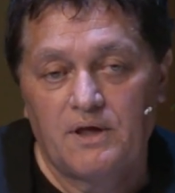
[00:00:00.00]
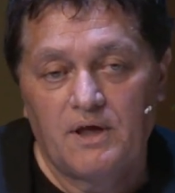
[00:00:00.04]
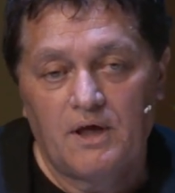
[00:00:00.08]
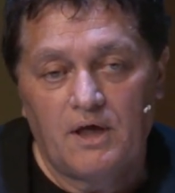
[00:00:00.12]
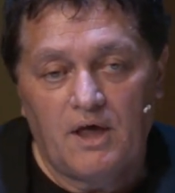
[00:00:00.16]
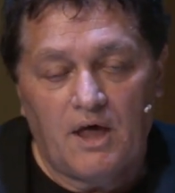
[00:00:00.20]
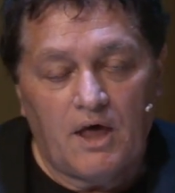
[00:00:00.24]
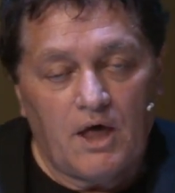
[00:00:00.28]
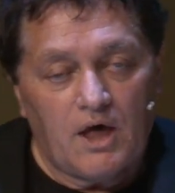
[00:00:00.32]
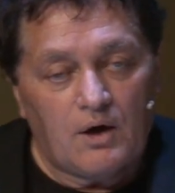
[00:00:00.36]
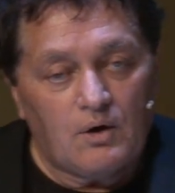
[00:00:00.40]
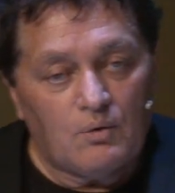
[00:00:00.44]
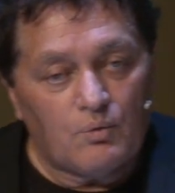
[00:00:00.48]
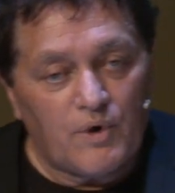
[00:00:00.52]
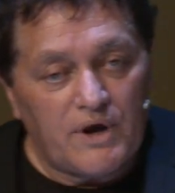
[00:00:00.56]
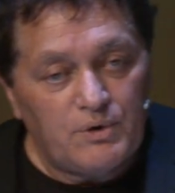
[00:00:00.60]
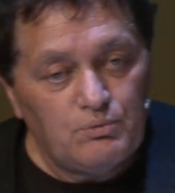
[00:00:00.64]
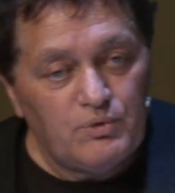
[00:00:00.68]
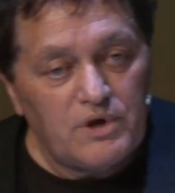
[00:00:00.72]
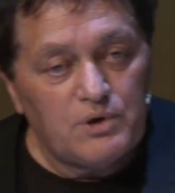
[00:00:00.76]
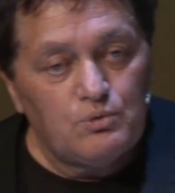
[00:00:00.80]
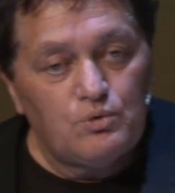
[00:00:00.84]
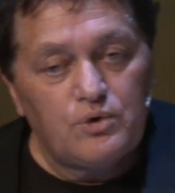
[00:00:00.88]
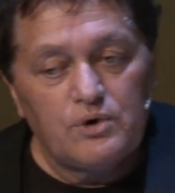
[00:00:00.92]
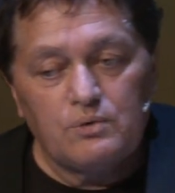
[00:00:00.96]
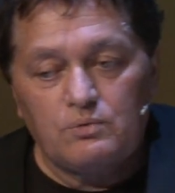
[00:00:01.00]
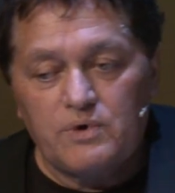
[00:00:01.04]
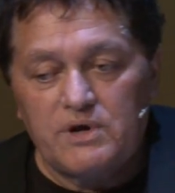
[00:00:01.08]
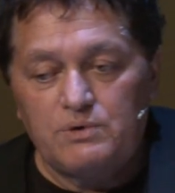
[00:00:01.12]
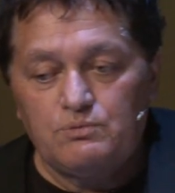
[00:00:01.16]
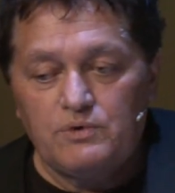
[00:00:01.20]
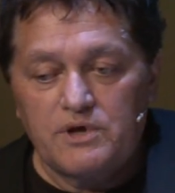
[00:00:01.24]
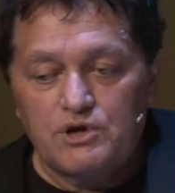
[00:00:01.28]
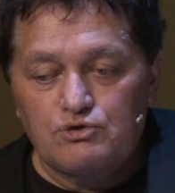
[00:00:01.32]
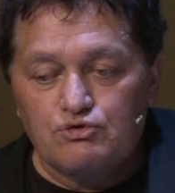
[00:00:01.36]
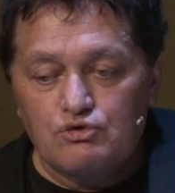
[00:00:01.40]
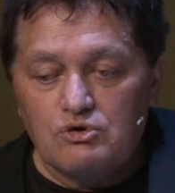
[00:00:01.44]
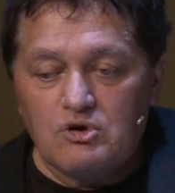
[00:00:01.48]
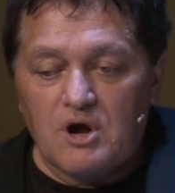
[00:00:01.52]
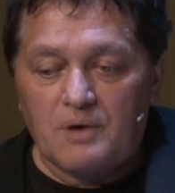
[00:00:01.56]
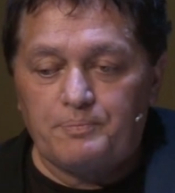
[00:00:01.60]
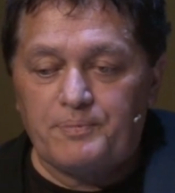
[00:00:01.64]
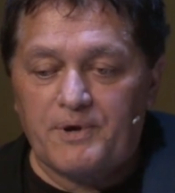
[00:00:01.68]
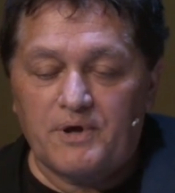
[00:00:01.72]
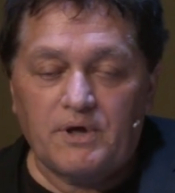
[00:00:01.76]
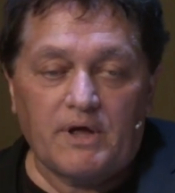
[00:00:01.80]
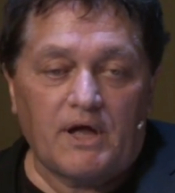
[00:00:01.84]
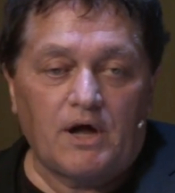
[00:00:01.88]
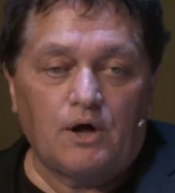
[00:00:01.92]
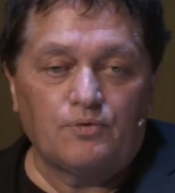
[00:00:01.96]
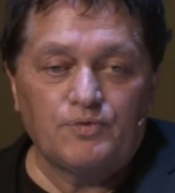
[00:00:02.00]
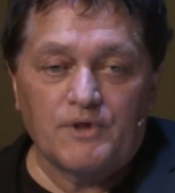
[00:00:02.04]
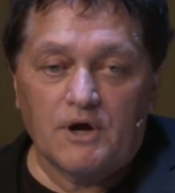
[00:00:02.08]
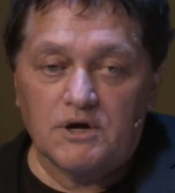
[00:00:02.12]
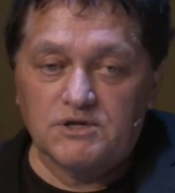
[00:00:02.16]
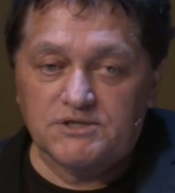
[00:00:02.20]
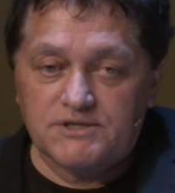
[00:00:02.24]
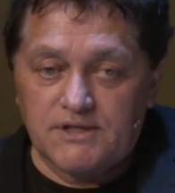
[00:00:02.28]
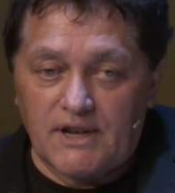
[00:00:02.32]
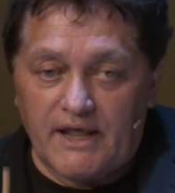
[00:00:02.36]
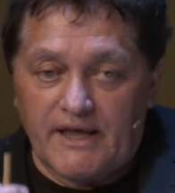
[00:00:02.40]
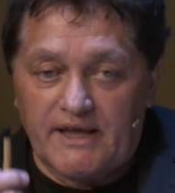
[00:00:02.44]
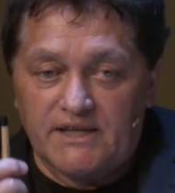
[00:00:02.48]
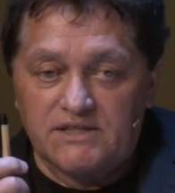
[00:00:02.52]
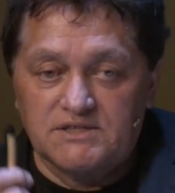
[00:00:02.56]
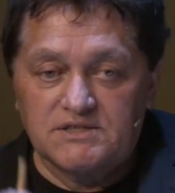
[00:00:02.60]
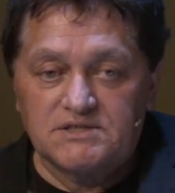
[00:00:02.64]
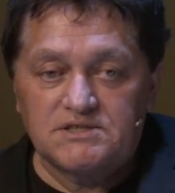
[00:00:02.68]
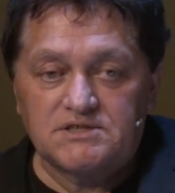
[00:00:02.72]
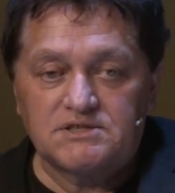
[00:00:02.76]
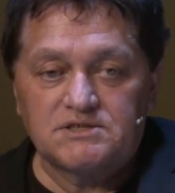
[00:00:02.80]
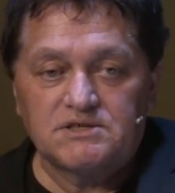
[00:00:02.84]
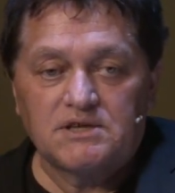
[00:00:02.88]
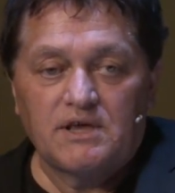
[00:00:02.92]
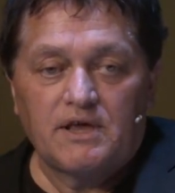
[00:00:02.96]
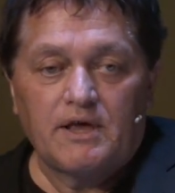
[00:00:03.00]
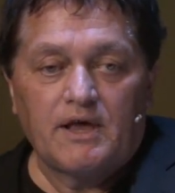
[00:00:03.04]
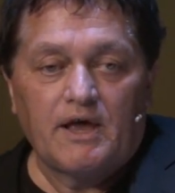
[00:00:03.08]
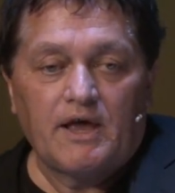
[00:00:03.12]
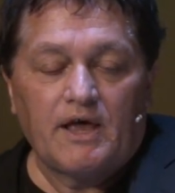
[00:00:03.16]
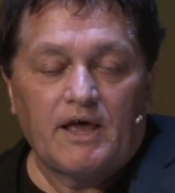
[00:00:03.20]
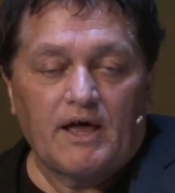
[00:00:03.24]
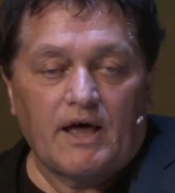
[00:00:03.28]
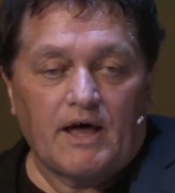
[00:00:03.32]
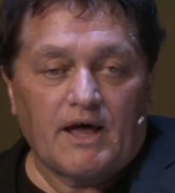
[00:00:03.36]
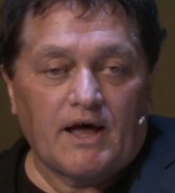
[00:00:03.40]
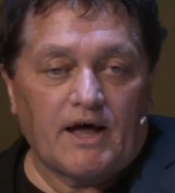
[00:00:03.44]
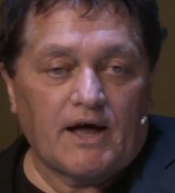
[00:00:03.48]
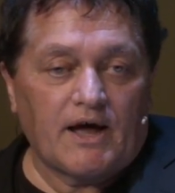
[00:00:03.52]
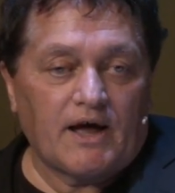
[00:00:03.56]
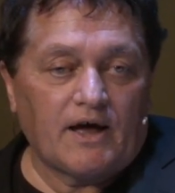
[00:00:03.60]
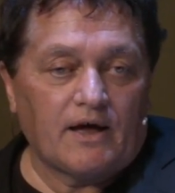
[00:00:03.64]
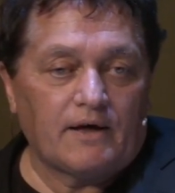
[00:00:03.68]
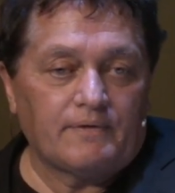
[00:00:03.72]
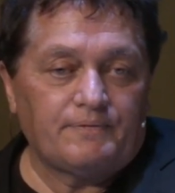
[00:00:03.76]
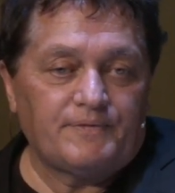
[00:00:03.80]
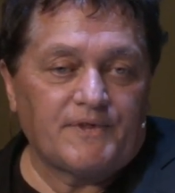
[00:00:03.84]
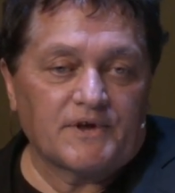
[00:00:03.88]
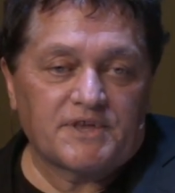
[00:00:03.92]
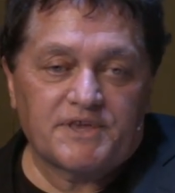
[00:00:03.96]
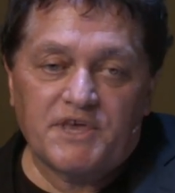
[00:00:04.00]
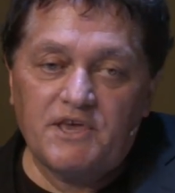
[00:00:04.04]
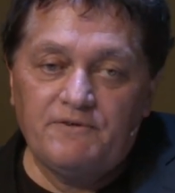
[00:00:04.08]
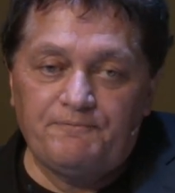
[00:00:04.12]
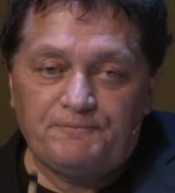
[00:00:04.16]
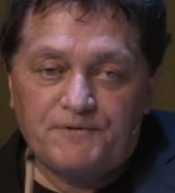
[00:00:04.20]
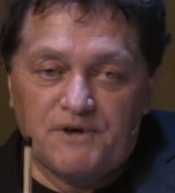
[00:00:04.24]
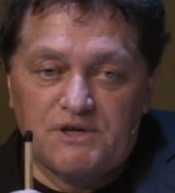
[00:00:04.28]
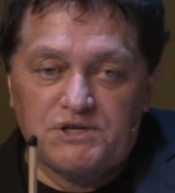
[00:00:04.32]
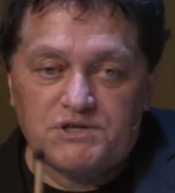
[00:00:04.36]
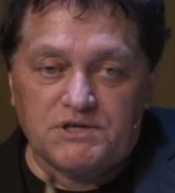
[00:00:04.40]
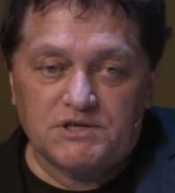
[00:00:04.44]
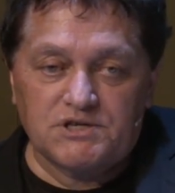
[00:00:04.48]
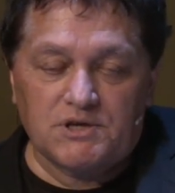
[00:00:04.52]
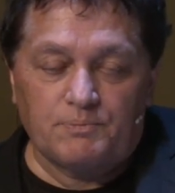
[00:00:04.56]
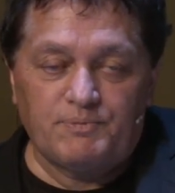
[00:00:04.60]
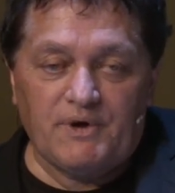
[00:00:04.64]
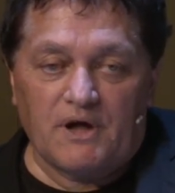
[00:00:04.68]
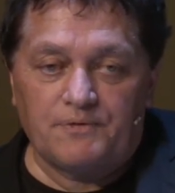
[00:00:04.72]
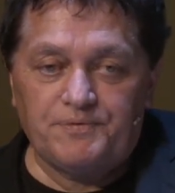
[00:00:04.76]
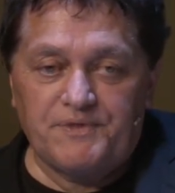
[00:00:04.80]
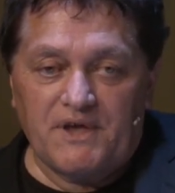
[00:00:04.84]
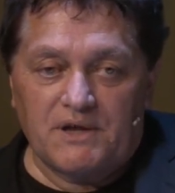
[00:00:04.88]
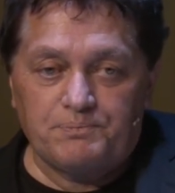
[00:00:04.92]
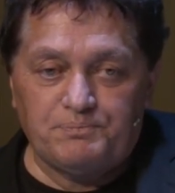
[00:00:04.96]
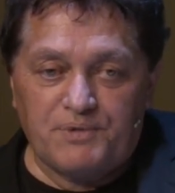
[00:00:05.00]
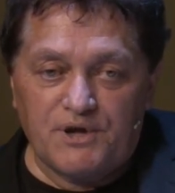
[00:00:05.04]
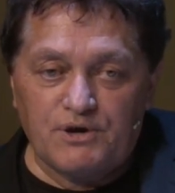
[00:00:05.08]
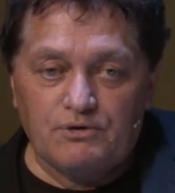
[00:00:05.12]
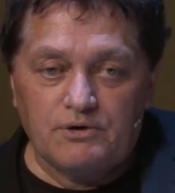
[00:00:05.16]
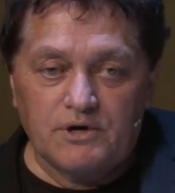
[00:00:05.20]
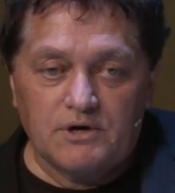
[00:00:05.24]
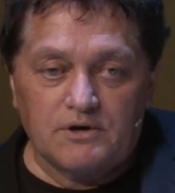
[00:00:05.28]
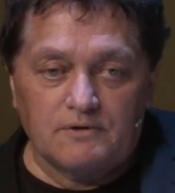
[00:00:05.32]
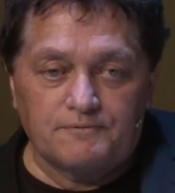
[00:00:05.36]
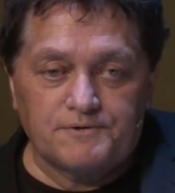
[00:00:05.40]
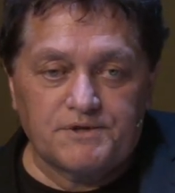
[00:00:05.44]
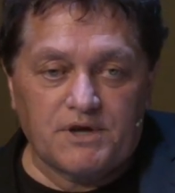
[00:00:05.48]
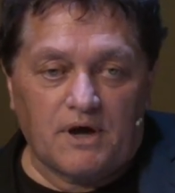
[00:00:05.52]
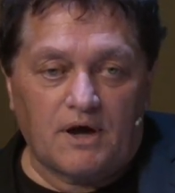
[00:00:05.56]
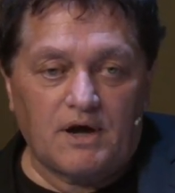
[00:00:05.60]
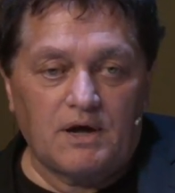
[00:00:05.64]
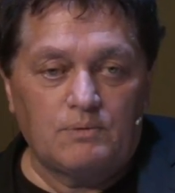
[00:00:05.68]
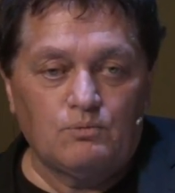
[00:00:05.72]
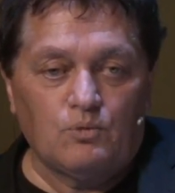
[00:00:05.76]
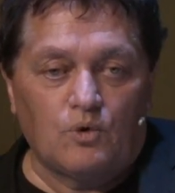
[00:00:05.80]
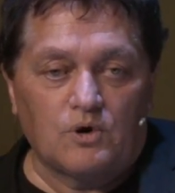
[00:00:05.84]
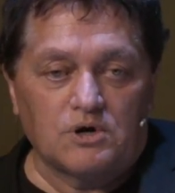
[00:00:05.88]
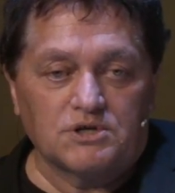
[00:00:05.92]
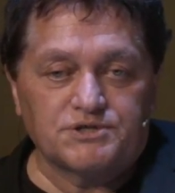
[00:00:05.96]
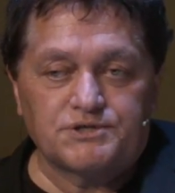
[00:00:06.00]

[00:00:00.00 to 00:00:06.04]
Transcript: When we grew up on those lands, the key features about that period of time was